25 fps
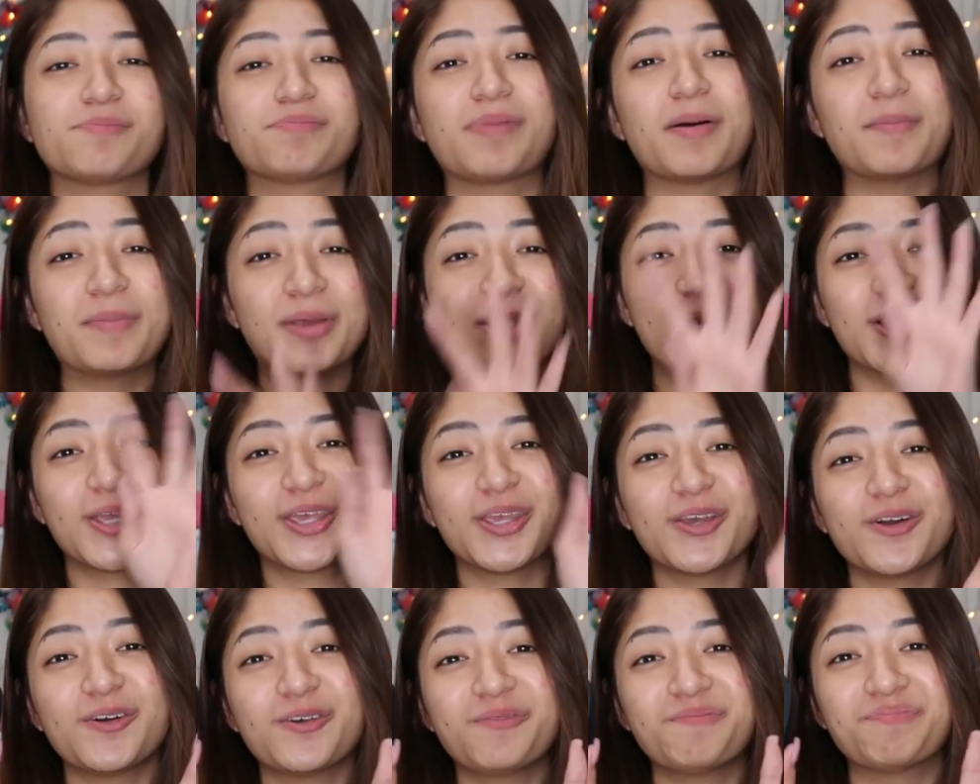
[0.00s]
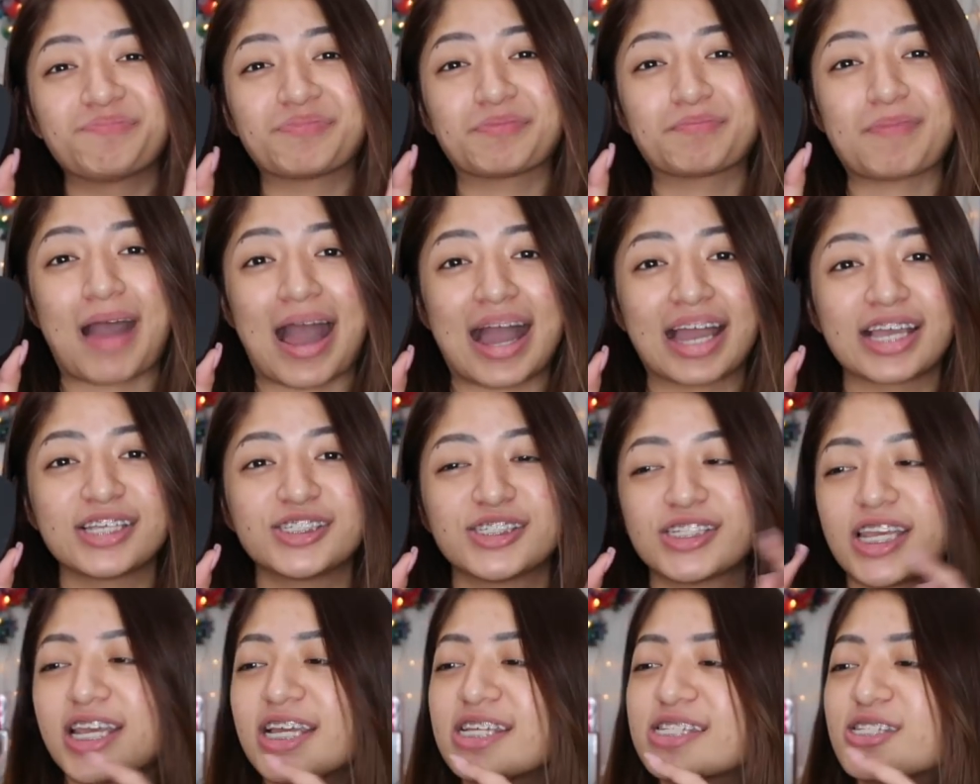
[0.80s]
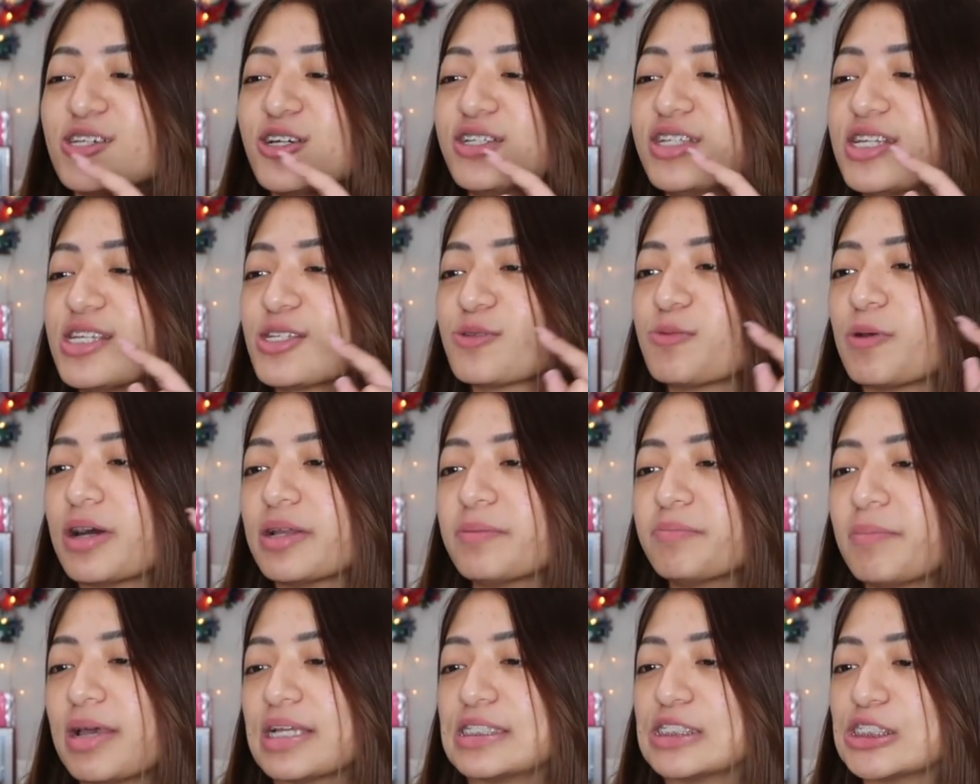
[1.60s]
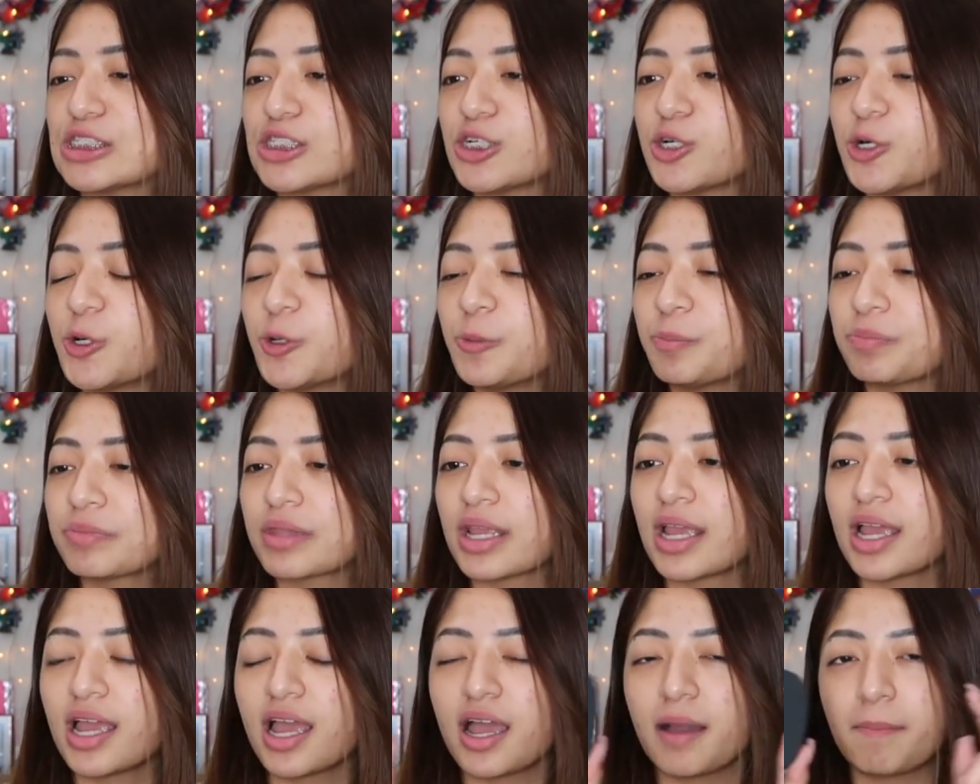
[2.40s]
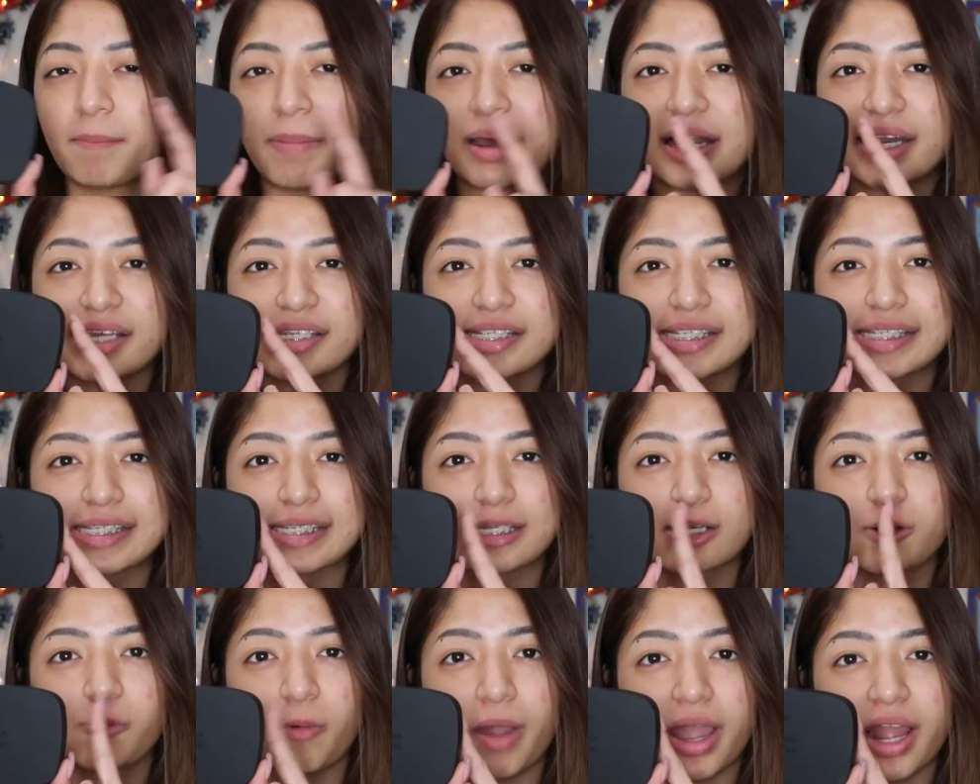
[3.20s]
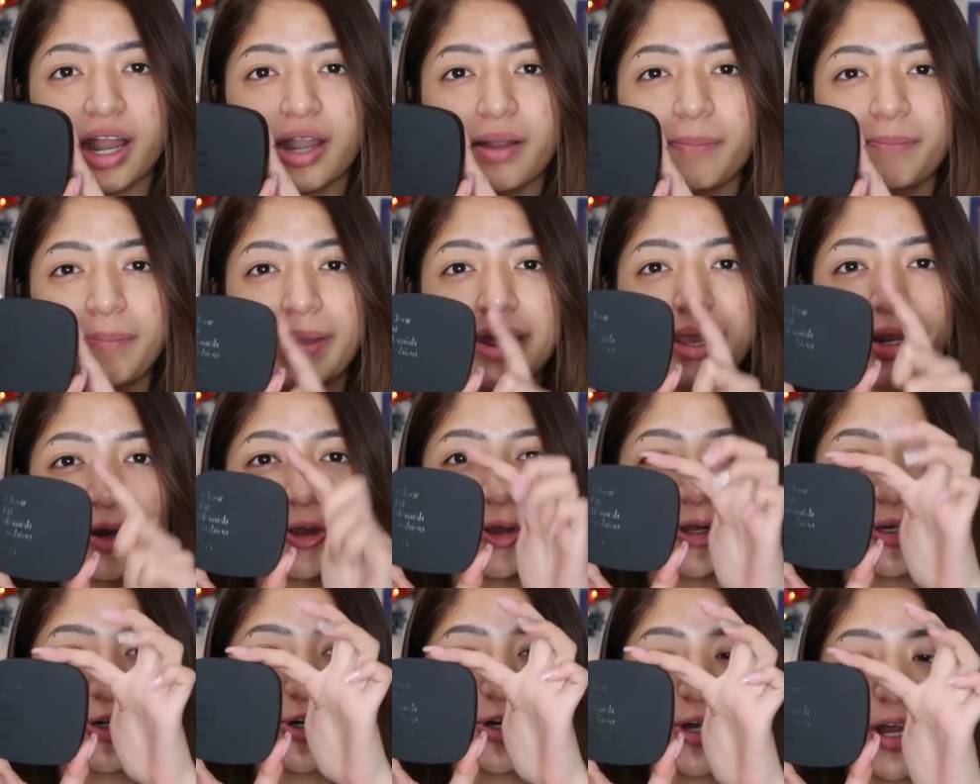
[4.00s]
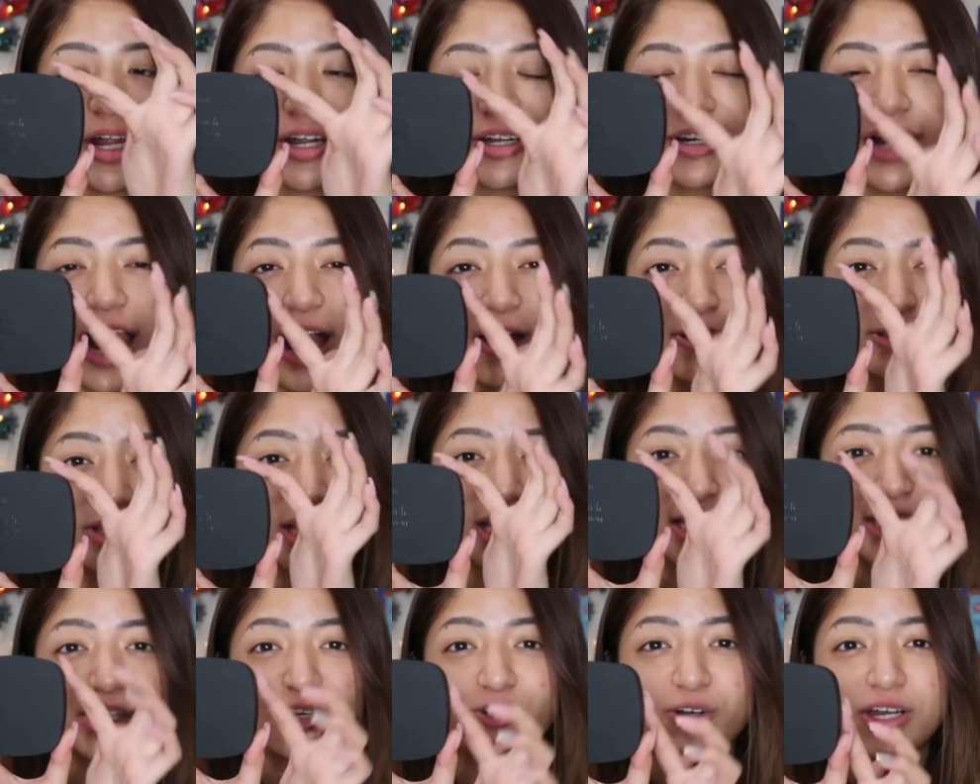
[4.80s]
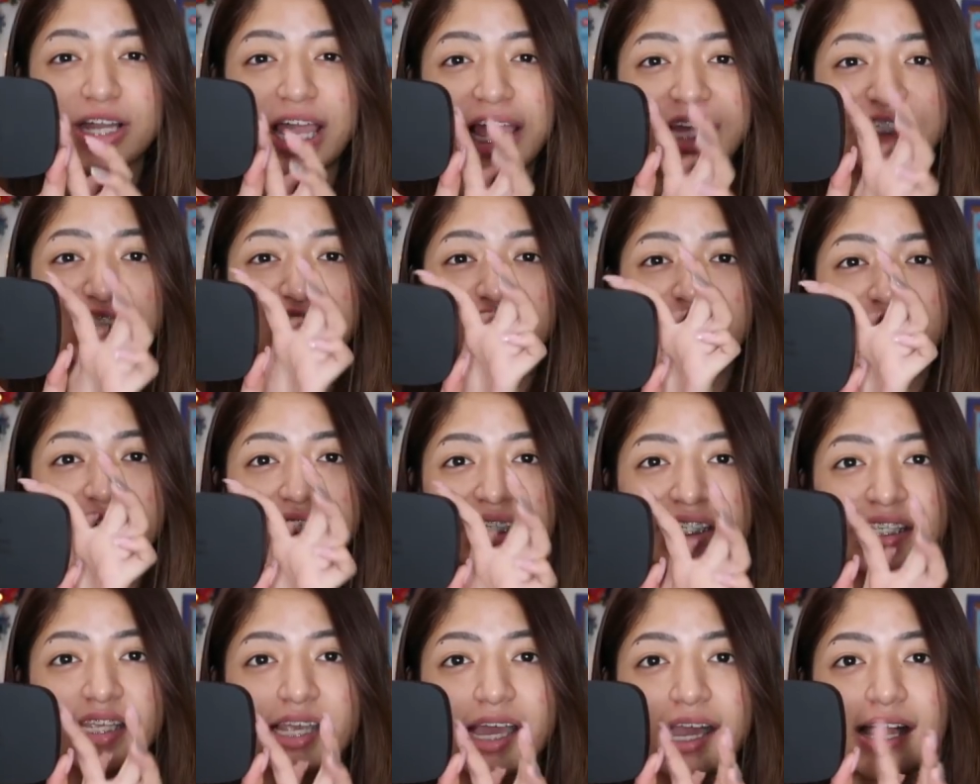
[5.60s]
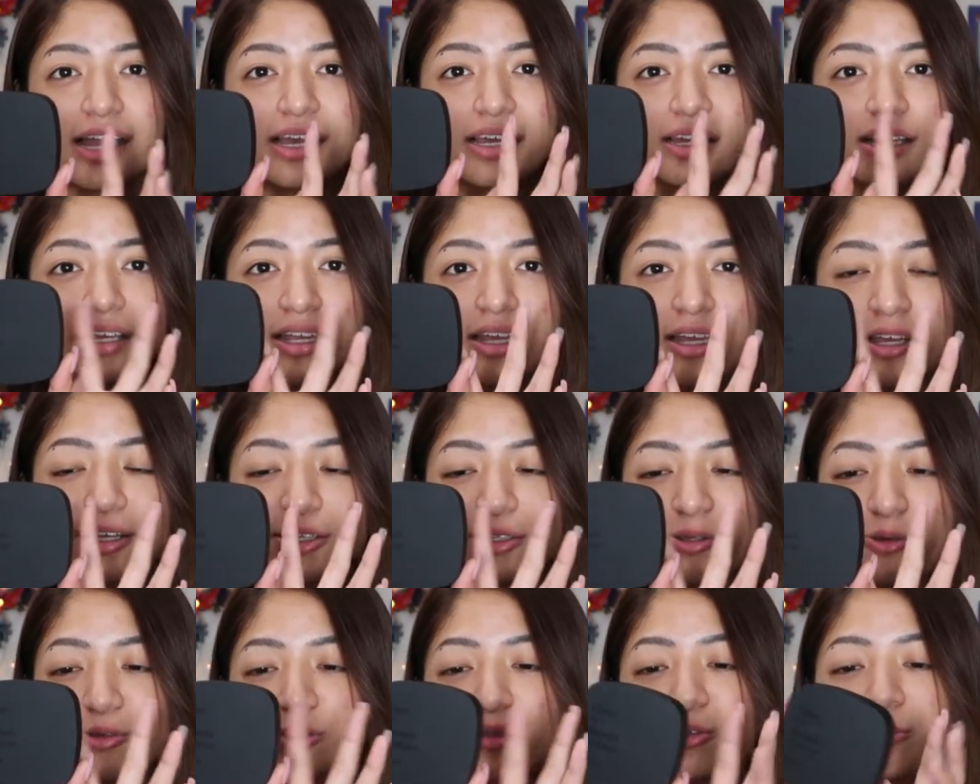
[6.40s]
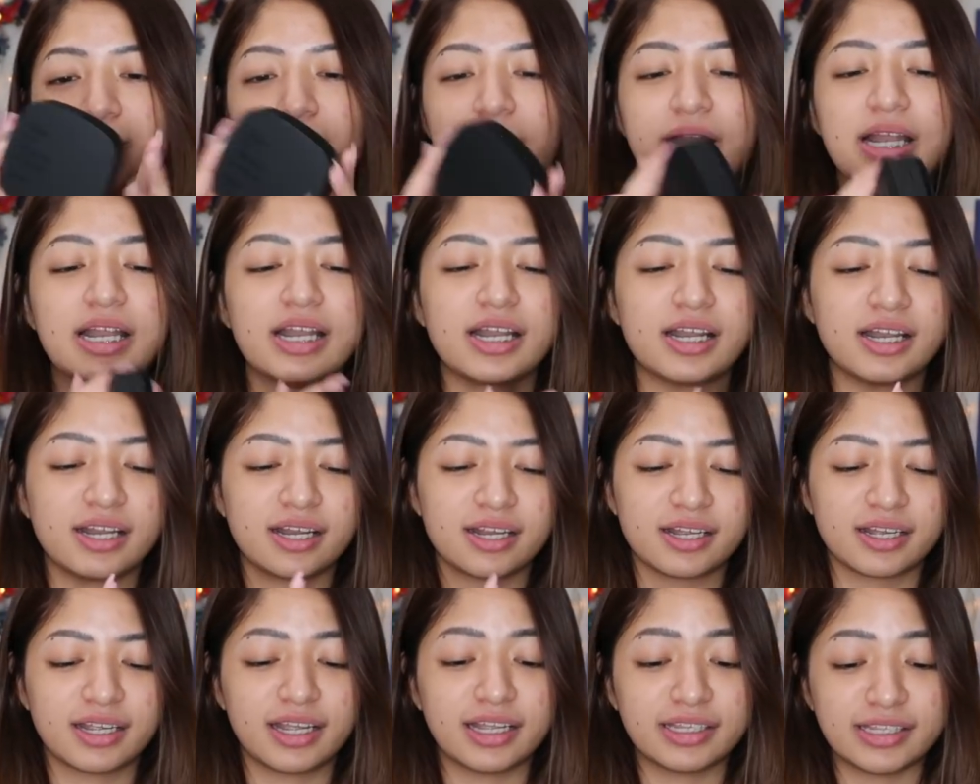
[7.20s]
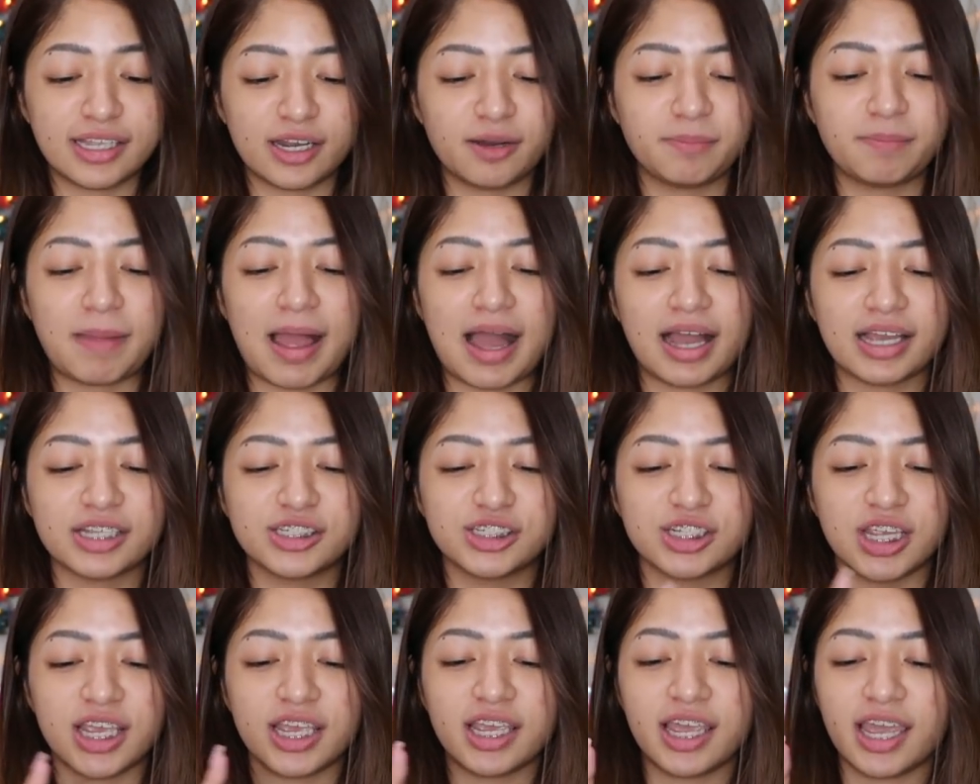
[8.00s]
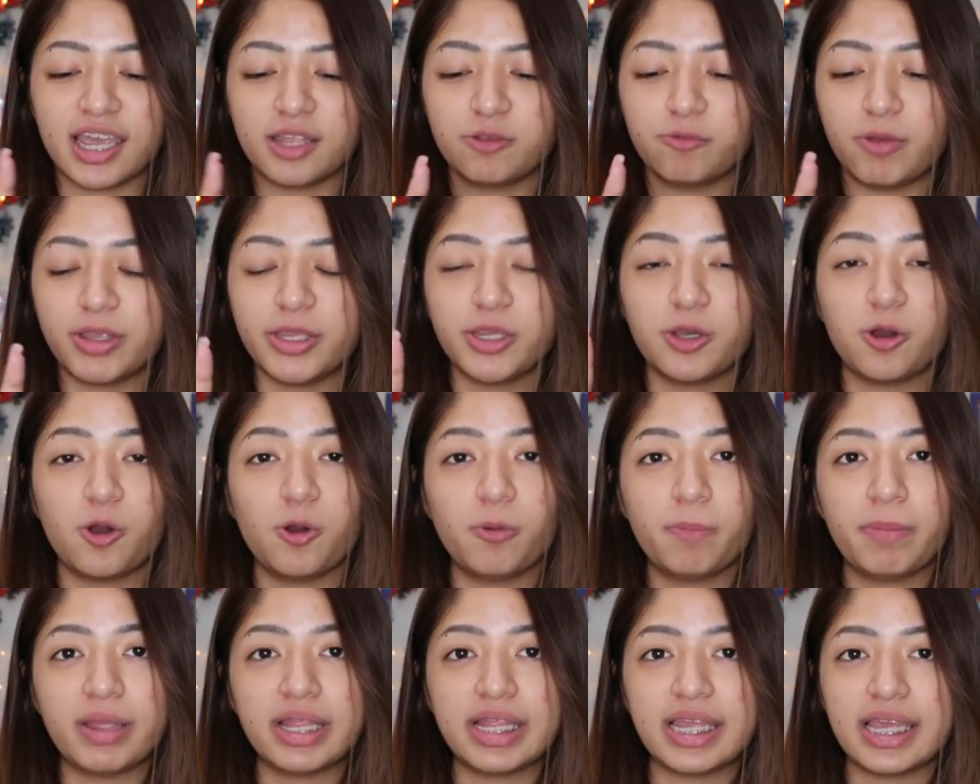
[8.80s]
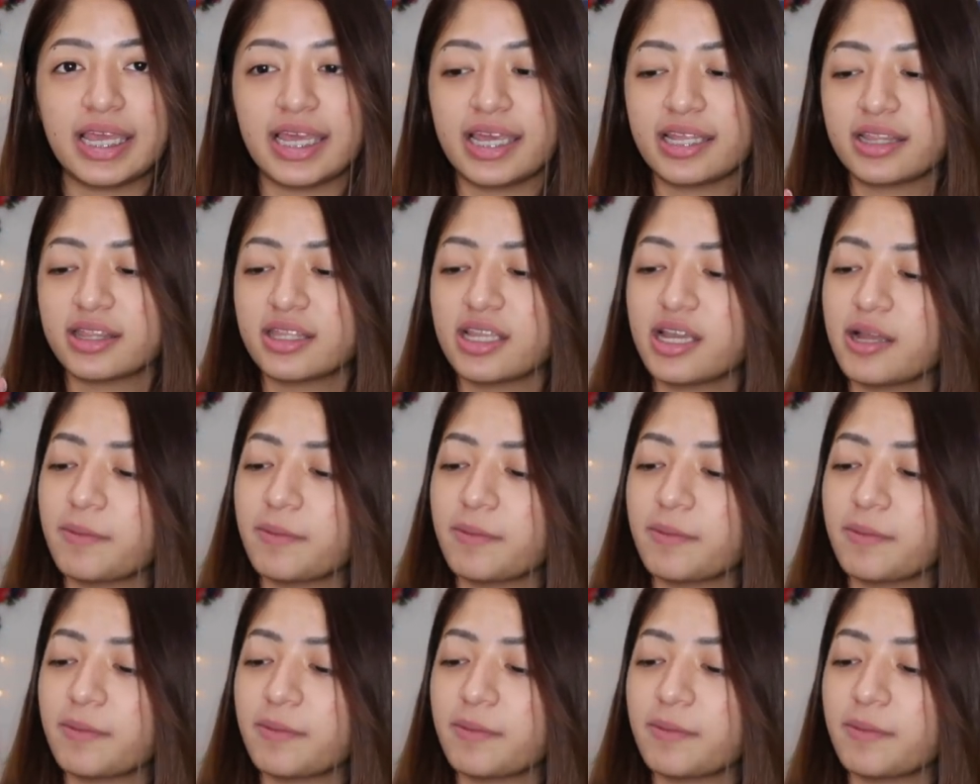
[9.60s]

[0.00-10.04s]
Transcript: pabilog yung packaging. So, this one medyo parang square pero rounded yung edges niya. So, super ganda ng packaging. And when you open it,